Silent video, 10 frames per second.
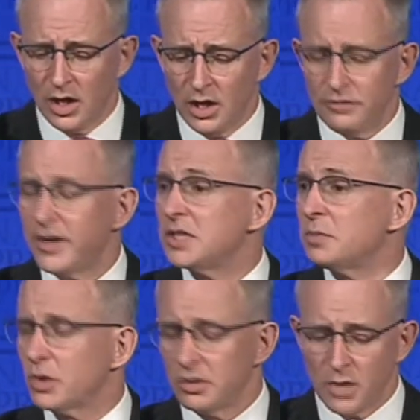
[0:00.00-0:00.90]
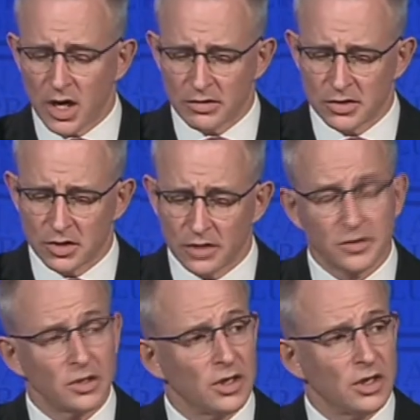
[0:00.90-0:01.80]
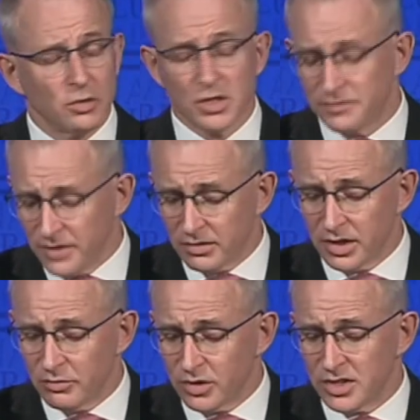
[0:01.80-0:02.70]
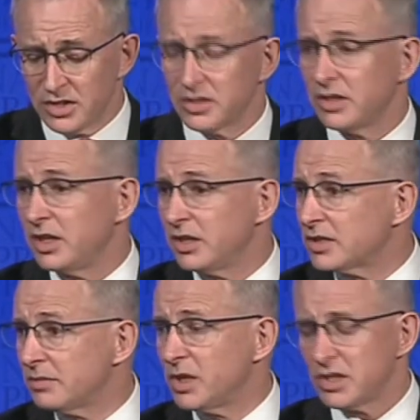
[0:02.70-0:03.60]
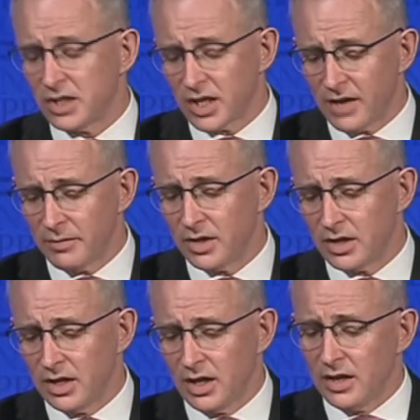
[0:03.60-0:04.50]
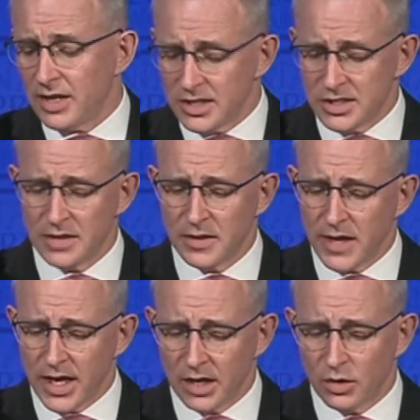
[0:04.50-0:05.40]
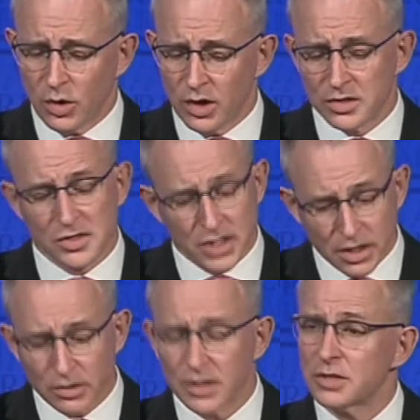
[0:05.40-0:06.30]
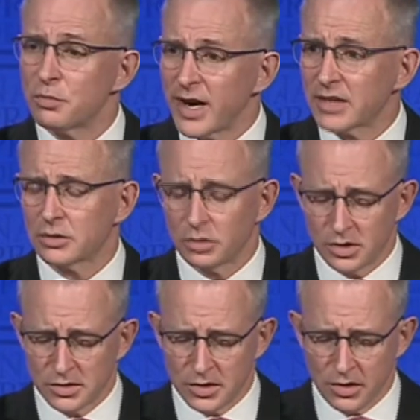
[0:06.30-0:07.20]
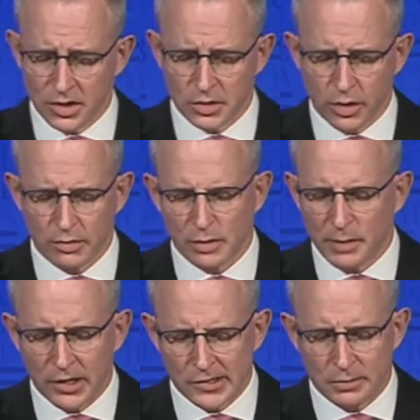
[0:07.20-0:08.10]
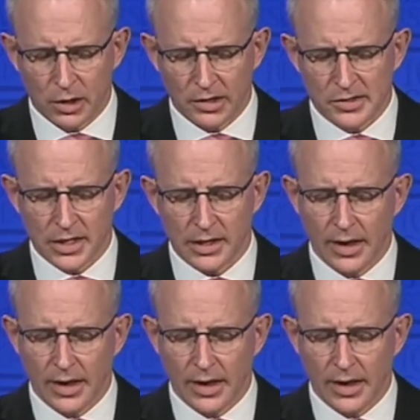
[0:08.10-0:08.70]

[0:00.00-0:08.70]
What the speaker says: Facebook and Microsoft was very resistant. In a submission to government, they said that they had, quote, serious practical concerns with the proposed policy.